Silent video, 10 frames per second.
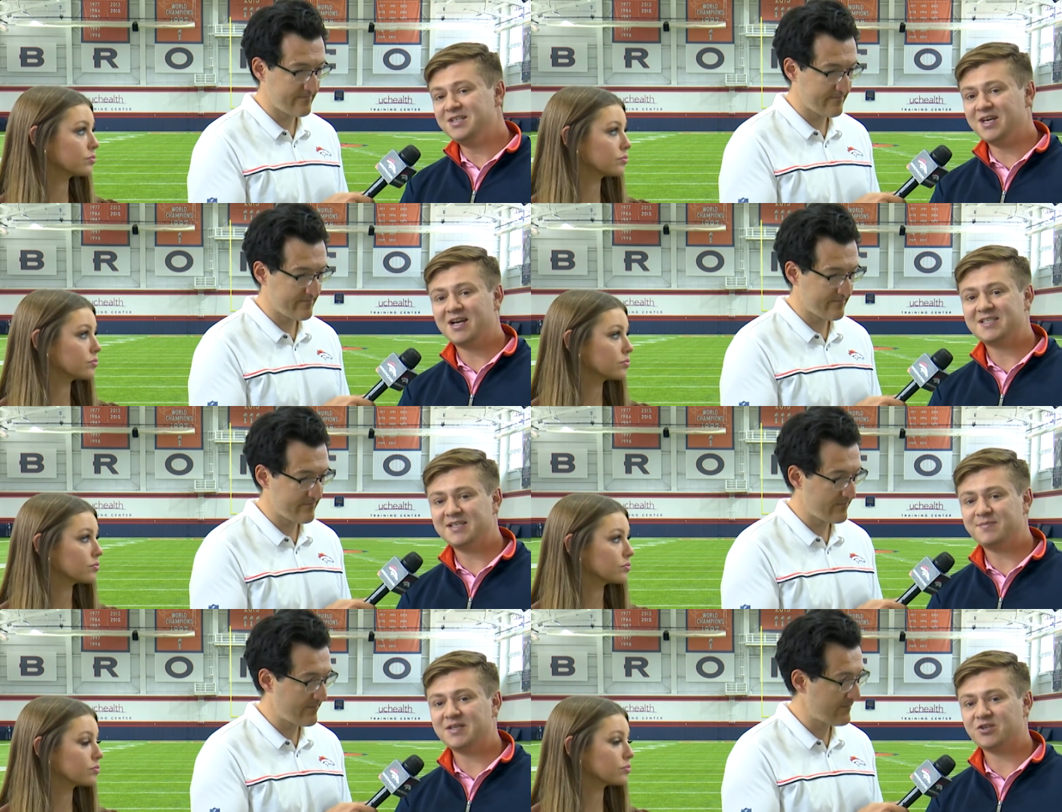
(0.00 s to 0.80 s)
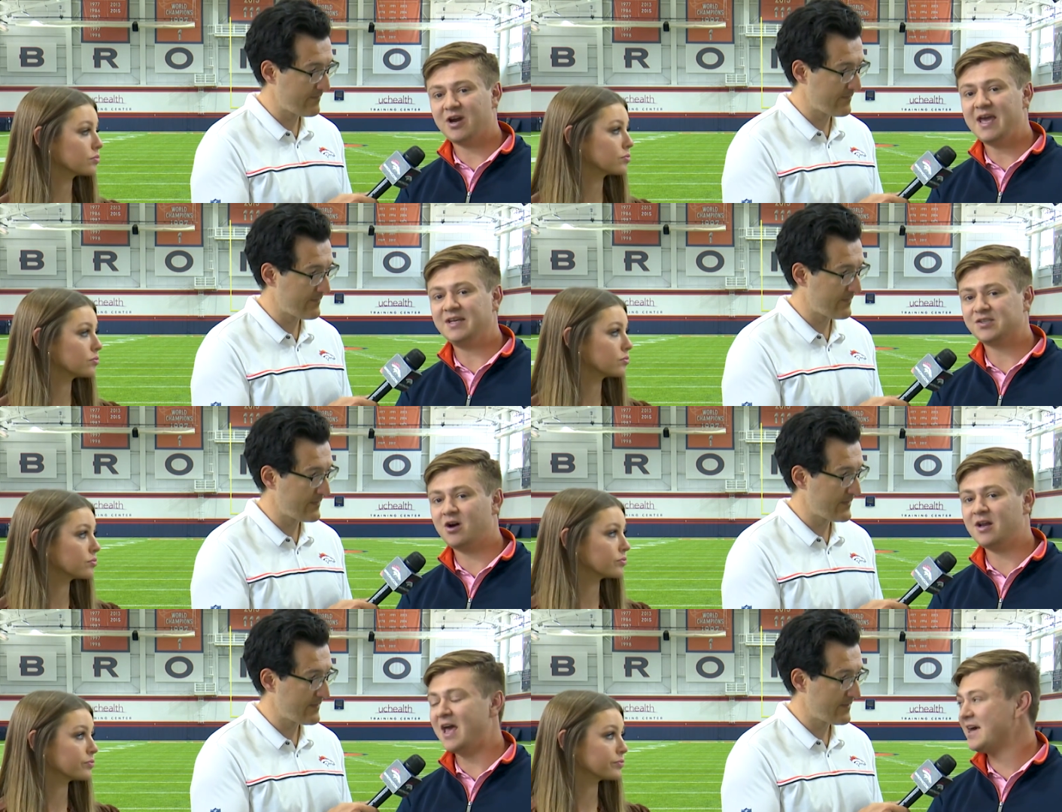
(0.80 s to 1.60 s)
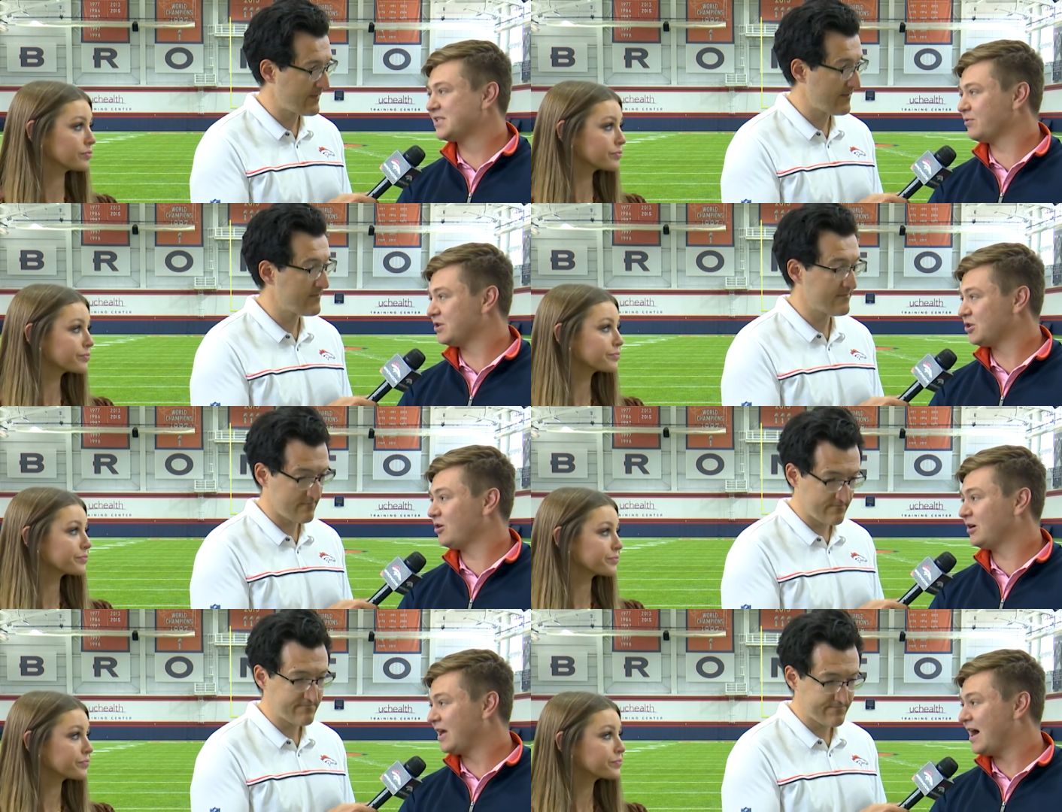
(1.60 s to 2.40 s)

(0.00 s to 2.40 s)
Speaker 1: Diontae Spencer hangs on as a return